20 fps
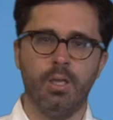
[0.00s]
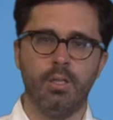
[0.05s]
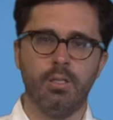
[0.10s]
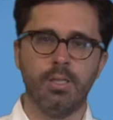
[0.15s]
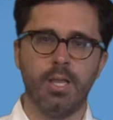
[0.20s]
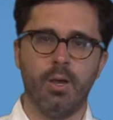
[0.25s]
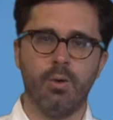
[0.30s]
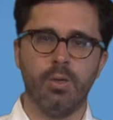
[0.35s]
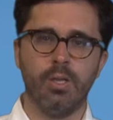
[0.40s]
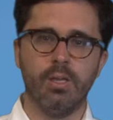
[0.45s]

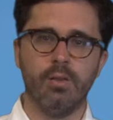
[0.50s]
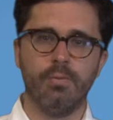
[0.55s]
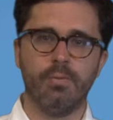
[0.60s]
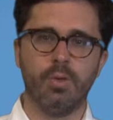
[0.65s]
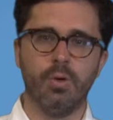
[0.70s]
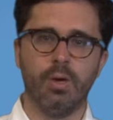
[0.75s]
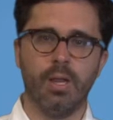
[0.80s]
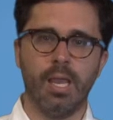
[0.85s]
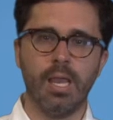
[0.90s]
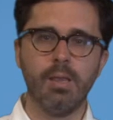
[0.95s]
Now, if
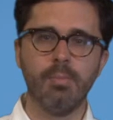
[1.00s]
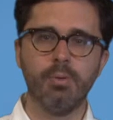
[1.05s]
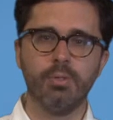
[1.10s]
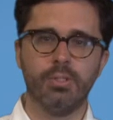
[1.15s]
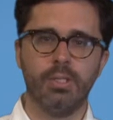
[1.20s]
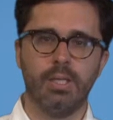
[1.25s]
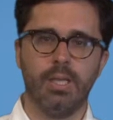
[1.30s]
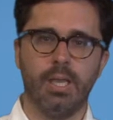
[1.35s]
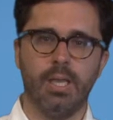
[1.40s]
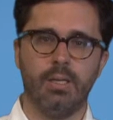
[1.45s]
you're able
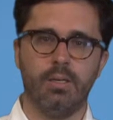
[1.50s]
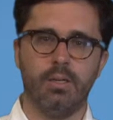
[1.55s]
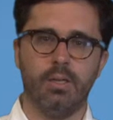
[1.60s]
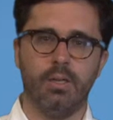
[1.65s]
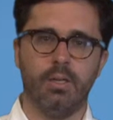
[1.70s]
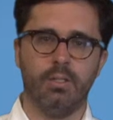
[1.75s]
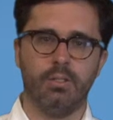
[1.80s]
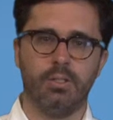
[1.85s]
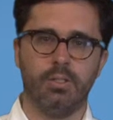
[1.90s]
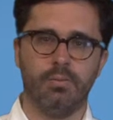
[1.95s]
to get
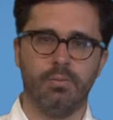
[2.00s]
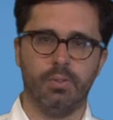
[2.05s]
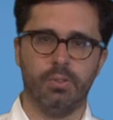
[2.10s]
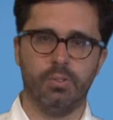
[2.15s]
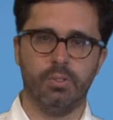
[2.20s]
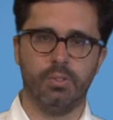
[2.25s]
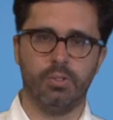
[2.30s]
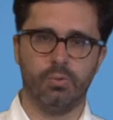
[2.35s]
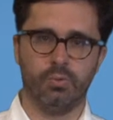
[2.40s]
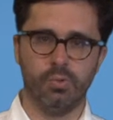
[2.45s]
a
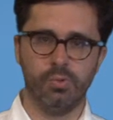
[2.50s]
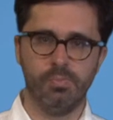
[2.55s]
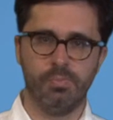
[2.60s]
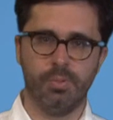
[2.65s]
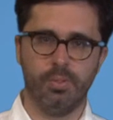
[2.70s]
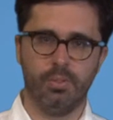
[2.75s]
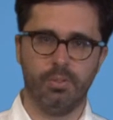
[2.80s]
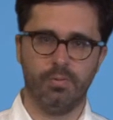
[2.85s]
diverse group,